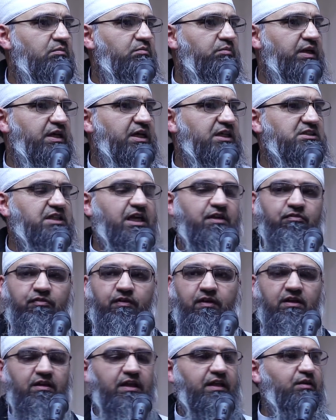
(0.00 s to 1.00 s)
because they
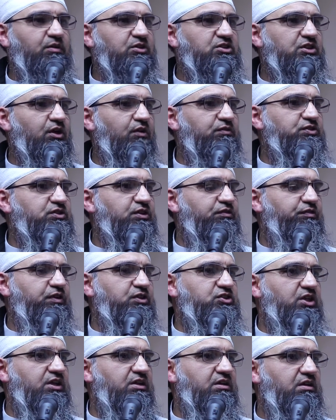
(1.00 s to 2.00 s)
felt that they were
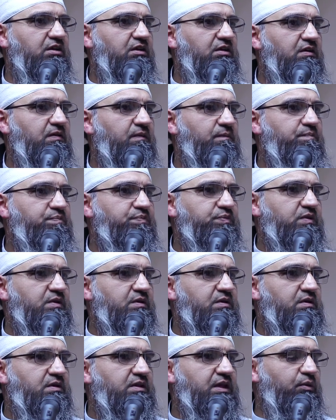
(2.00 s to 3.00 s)
self-sufficient,
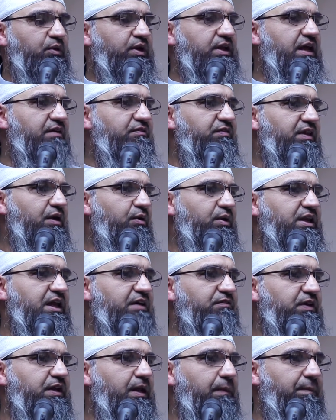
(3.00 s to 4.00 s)
that they were
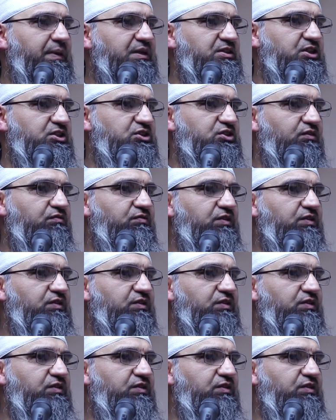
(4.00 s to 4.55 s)
never in a position of